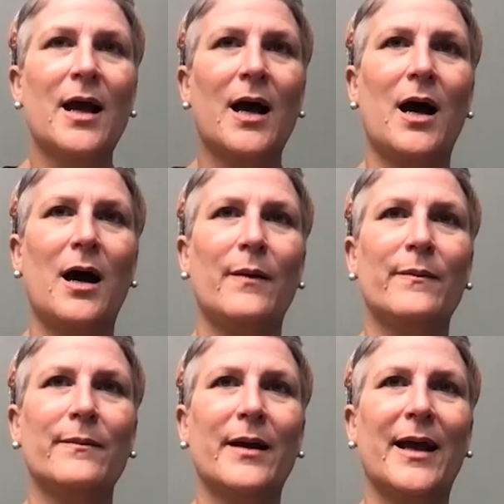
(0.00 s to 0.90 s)

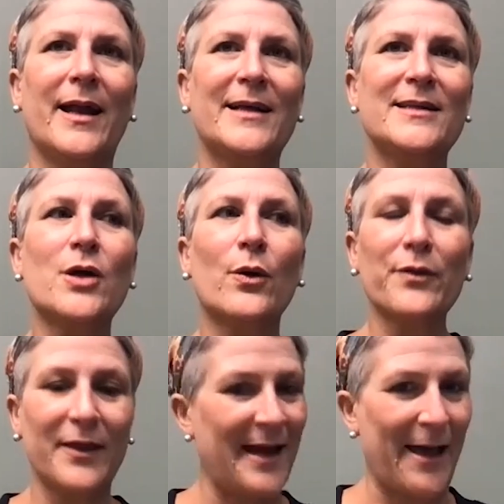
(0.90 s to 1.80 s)
And I don't
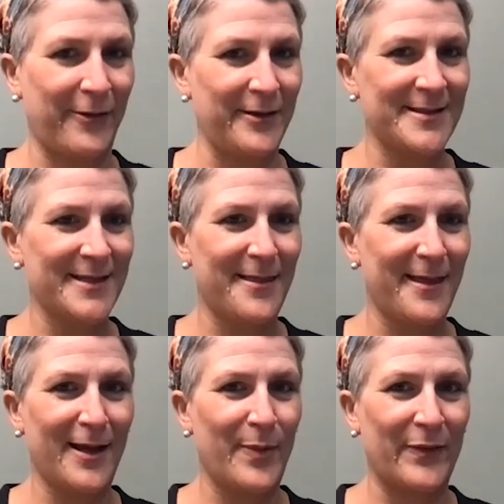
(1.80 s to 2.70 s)
think athletes can
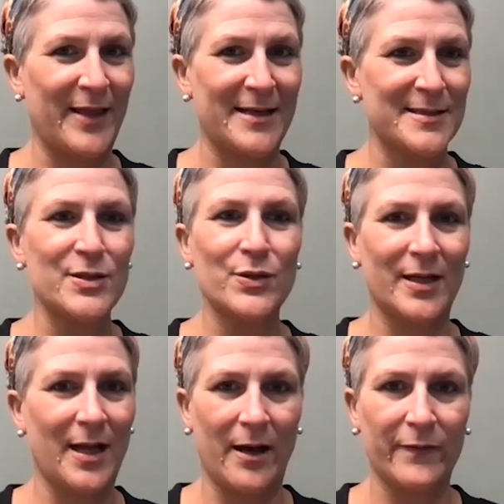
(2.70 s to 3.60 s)
think about that soon
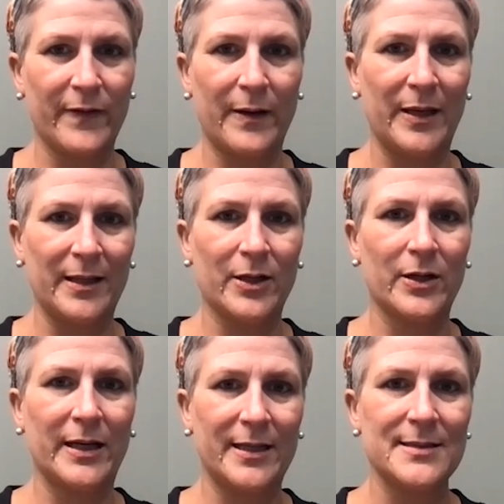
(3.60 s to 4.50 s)
enough. I mean,
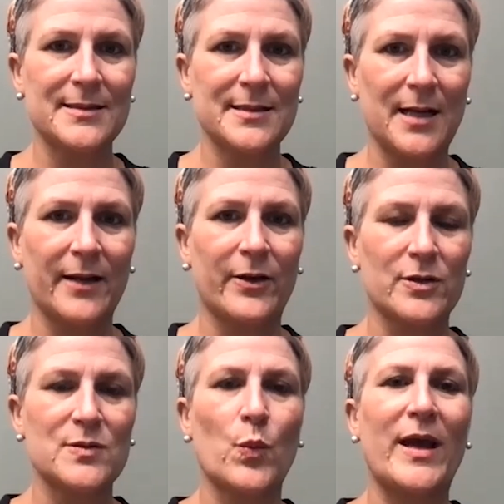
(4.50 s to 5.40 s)
there's
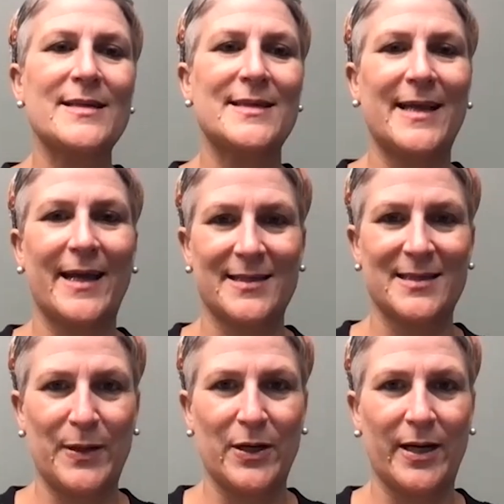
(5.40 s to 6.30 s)
ways to get
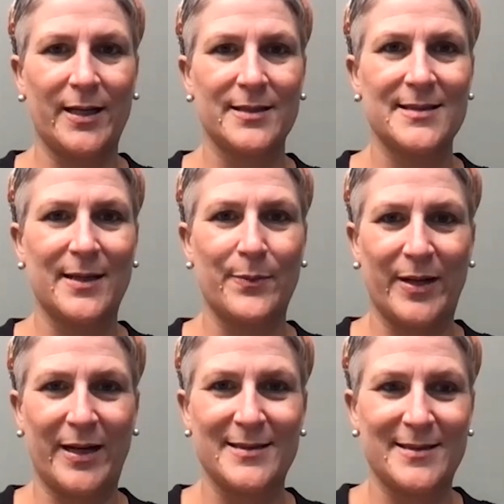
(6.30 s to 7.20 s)
experience,
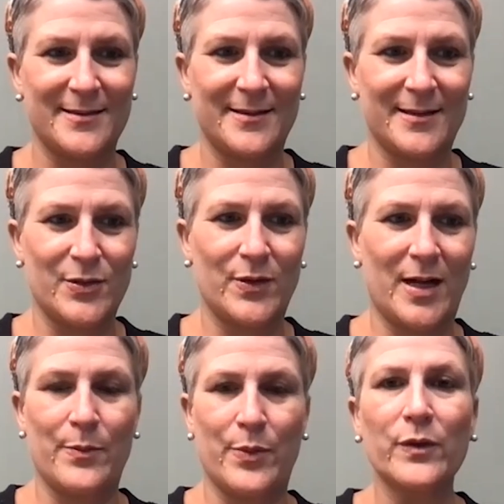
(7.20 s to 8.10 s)
but as you and
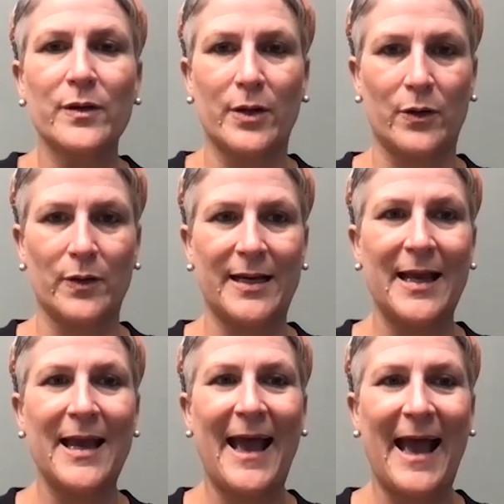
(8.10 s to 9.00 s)
I both know, like
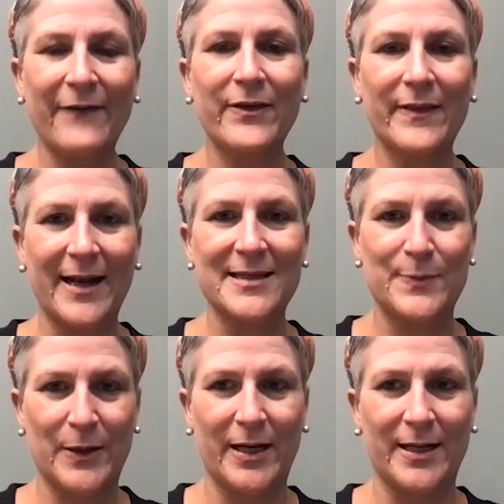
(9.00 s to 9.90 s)
having that
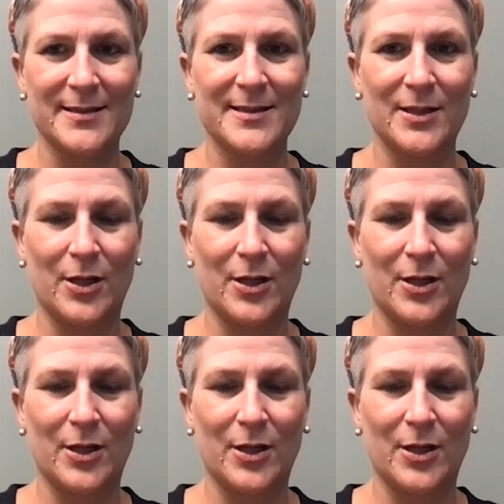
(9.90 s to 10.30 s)
experience,